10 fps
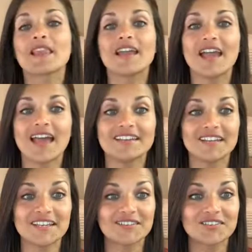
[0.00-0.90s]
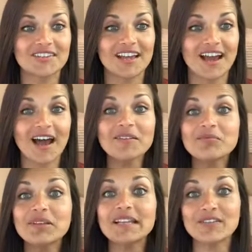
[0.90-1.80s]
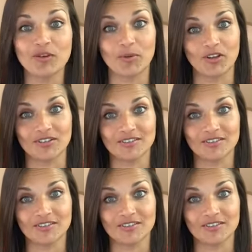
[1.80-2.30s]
And it's unbelievable.